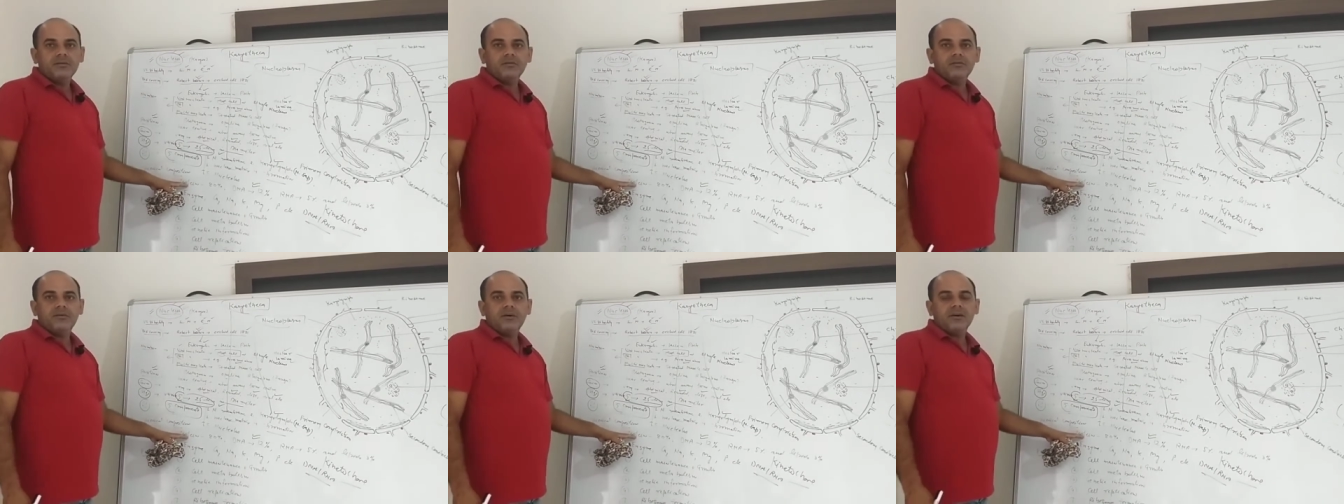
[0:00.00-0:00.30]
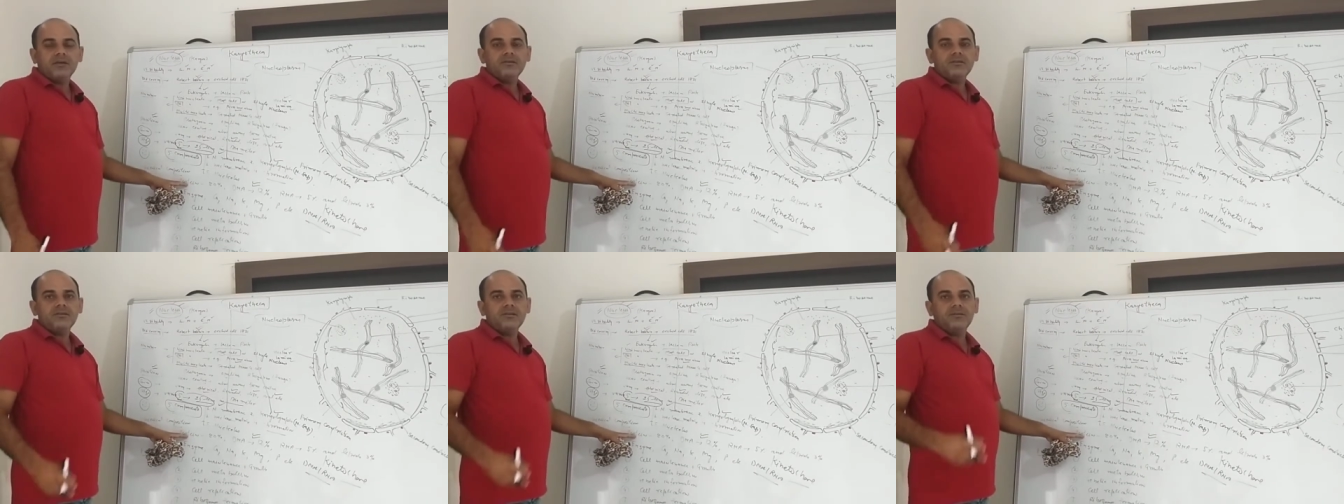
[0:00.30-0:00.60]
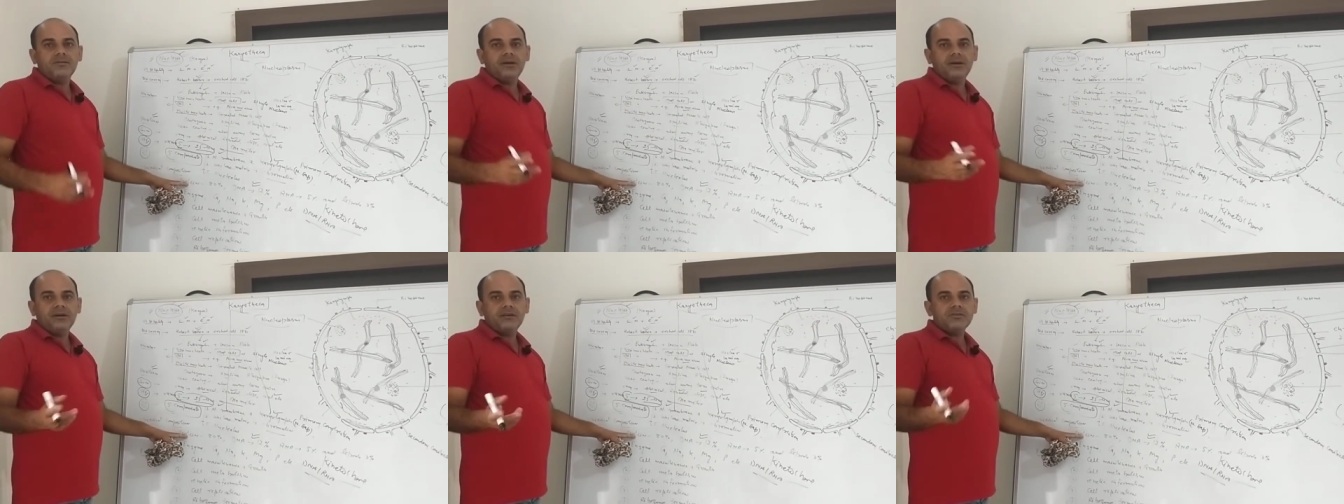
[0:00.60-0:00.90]
What is the
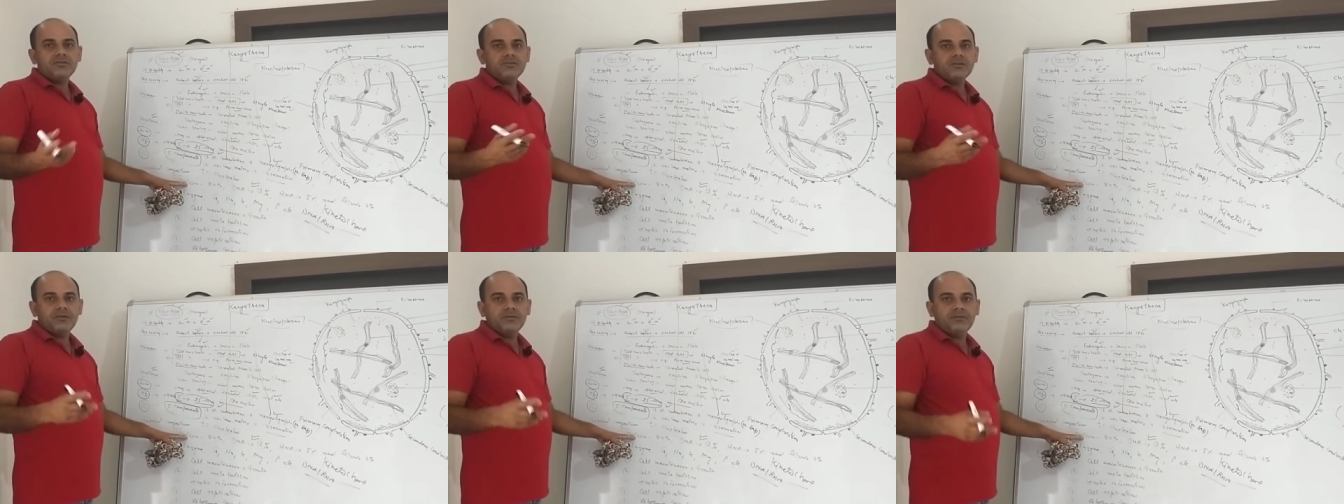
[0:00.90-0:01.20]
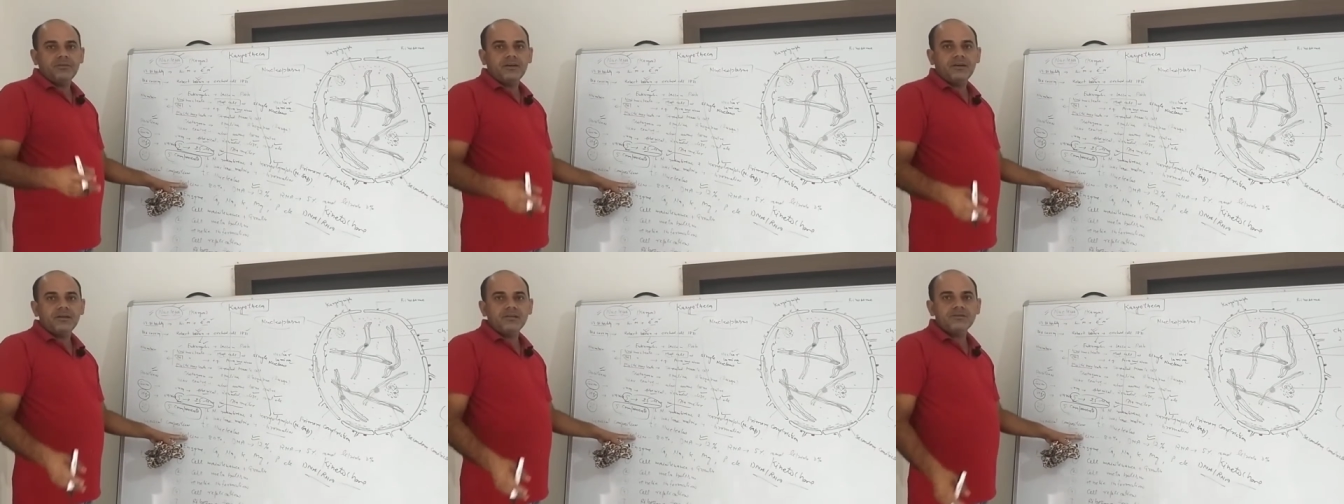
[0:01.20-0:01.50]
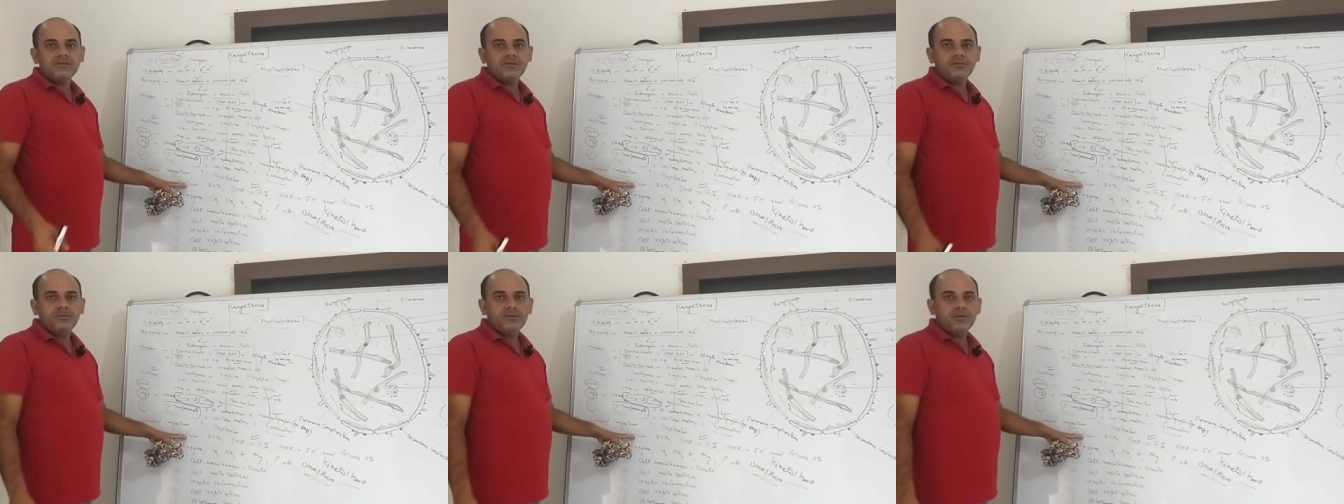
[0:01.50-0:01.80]

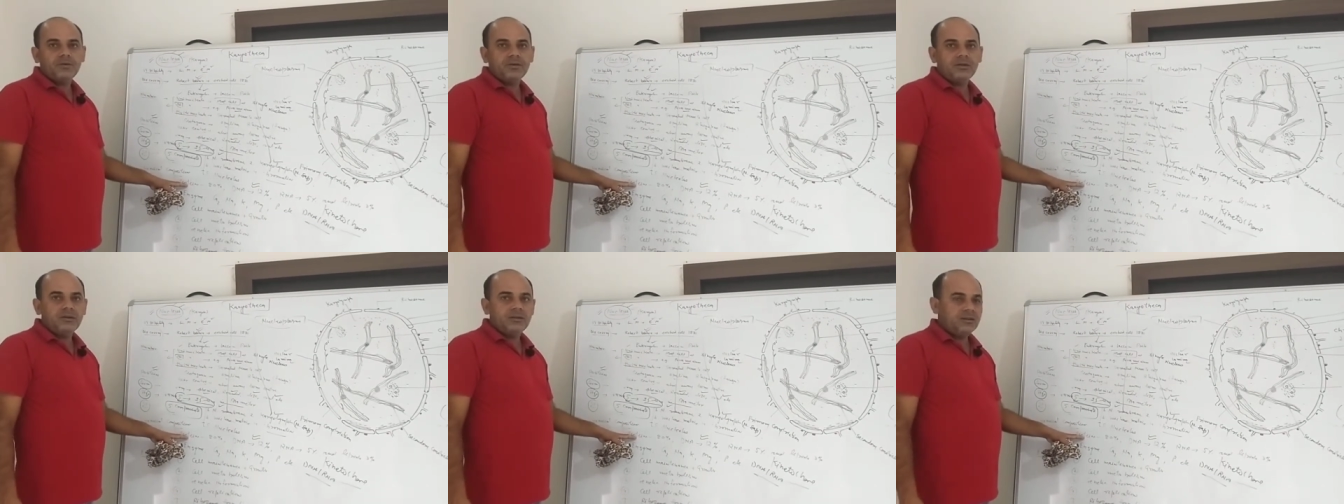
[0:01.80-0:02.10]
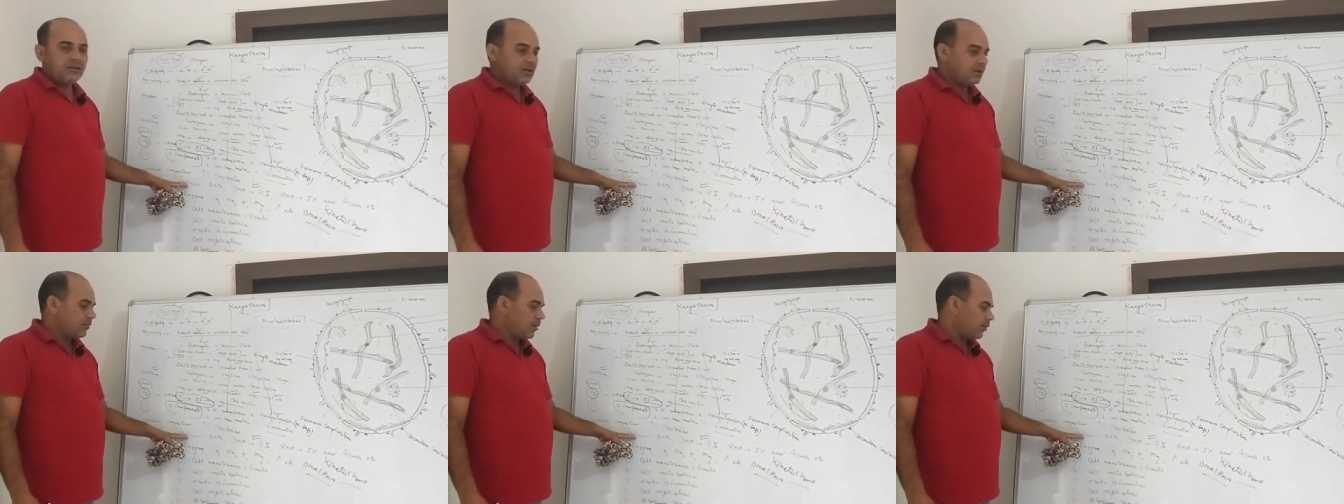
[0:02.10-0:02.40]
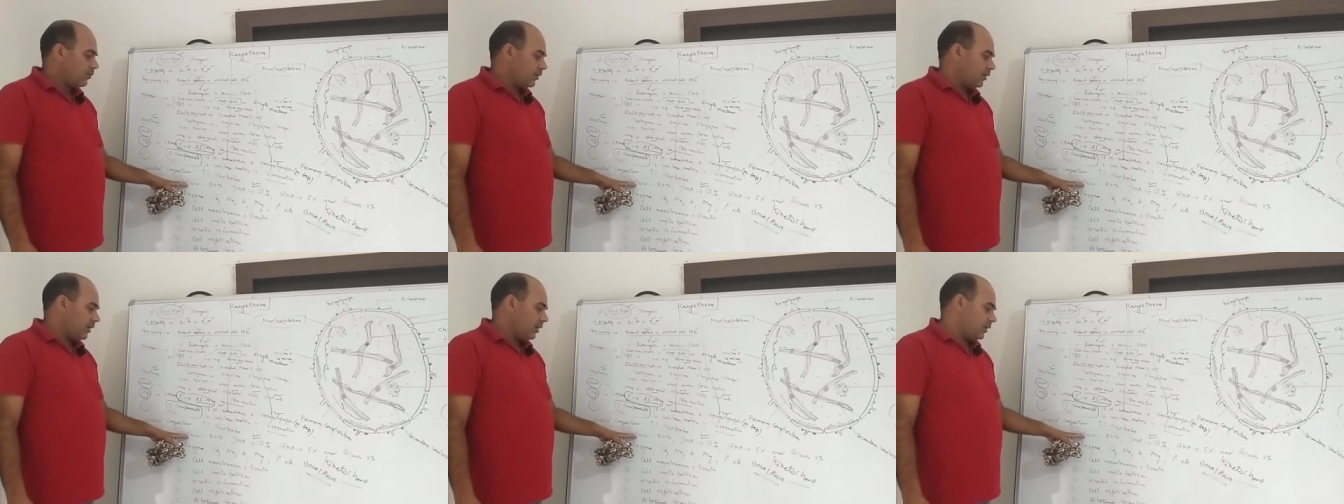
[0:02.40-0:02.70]
weightage of protein? Near
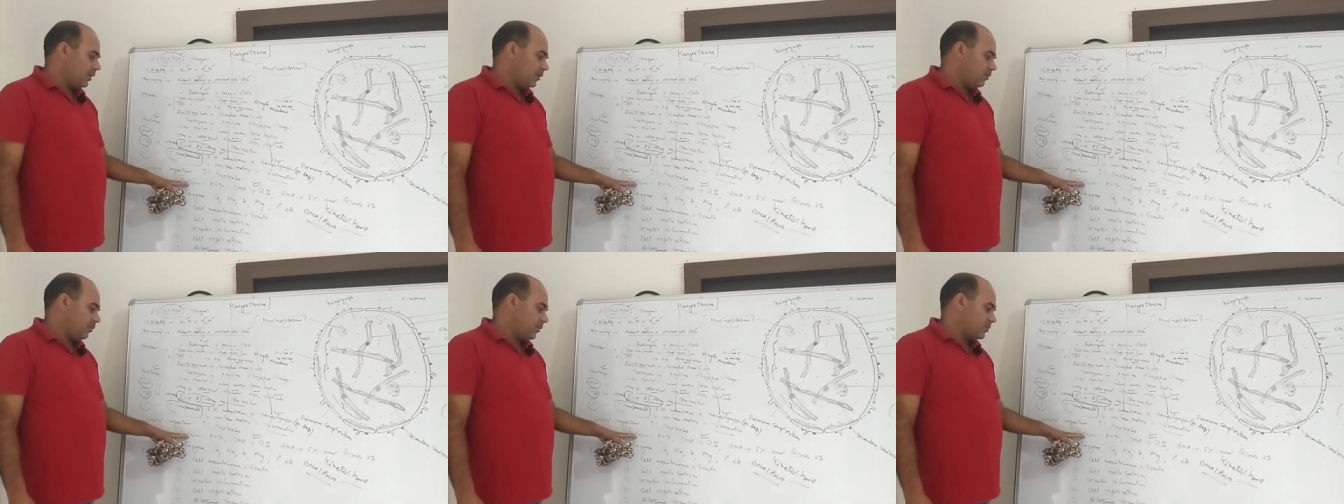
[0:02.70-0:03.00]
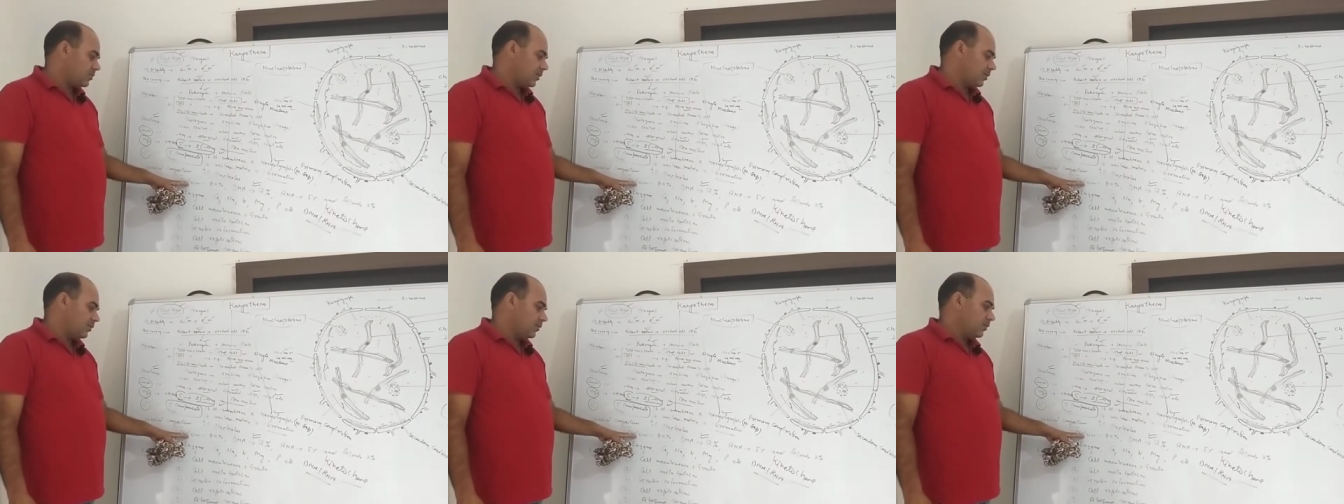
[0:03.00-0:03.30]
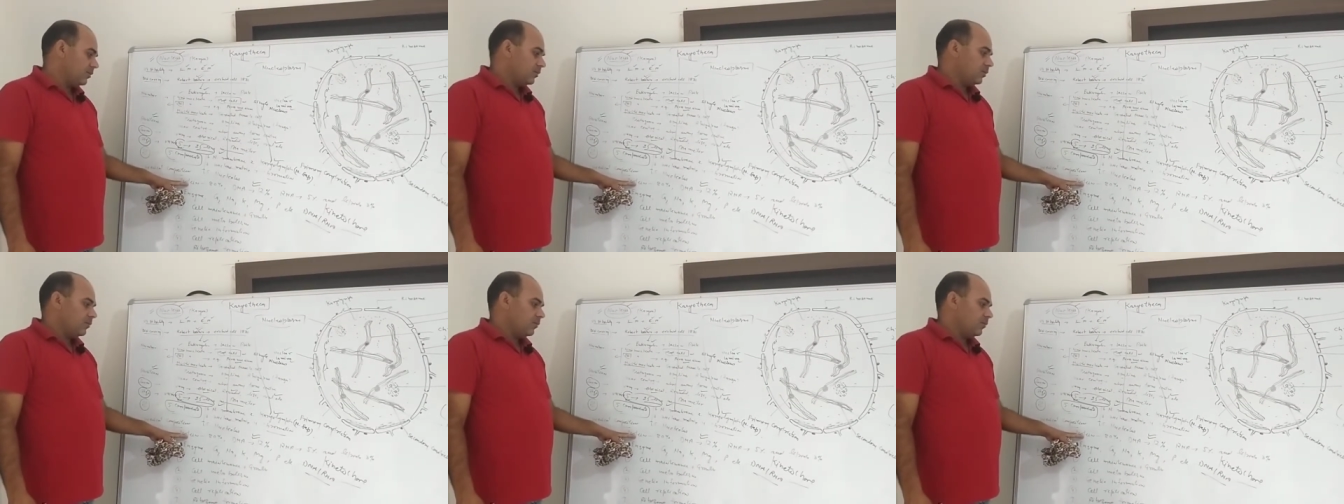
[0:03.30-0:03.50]
about 80%,